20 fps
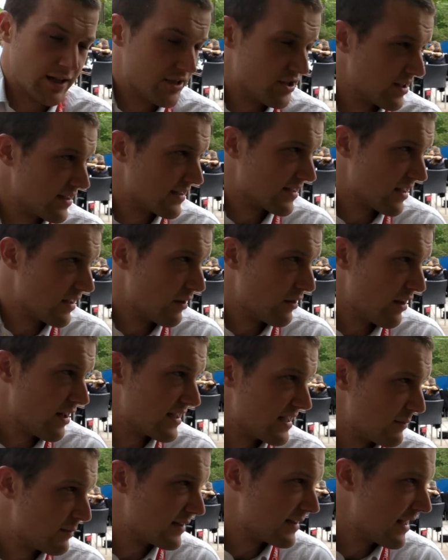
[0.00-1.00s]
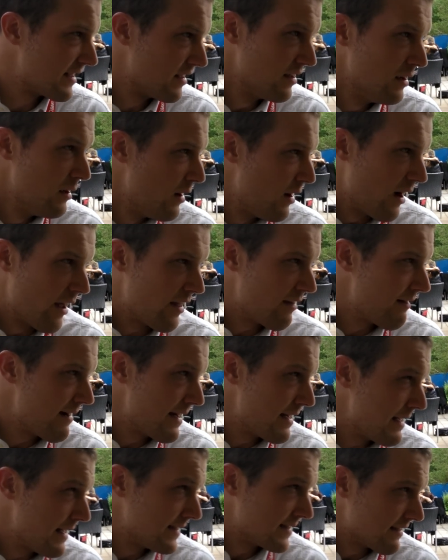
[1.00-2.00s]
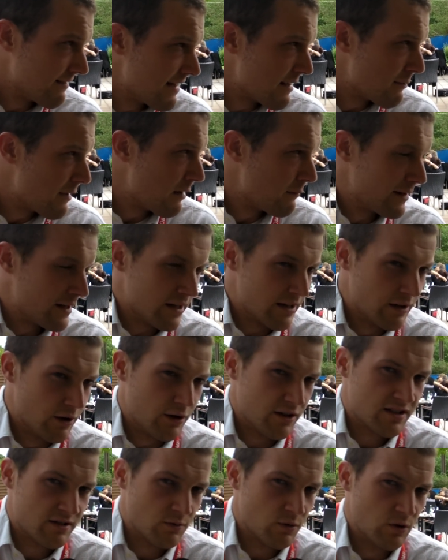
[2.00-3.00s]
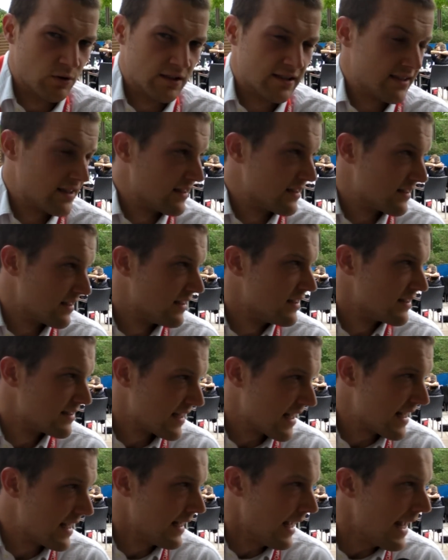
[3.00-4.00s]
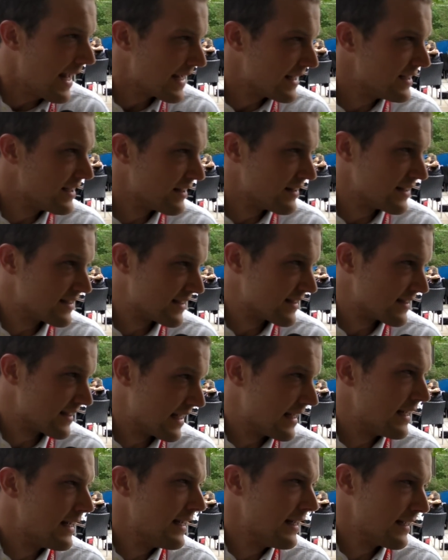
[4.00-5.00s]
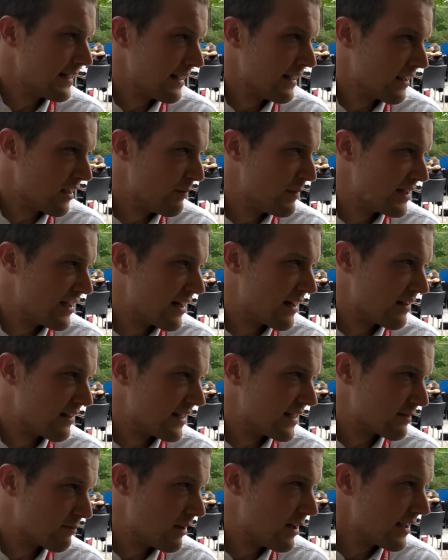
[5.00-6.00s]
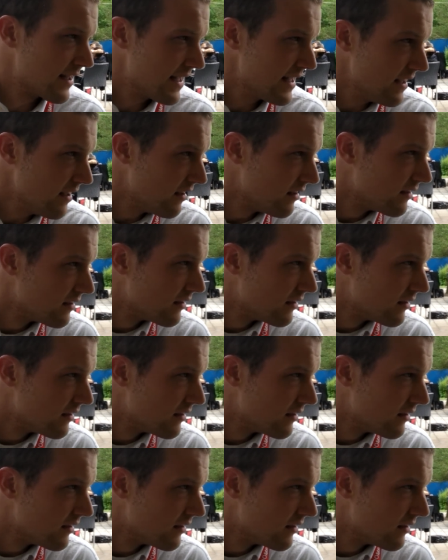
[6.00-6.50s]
pledges to 30%. Are there any? Is there anywhere we can look towards and, and say, hey, you know, this is it, it, it can be done and it's working?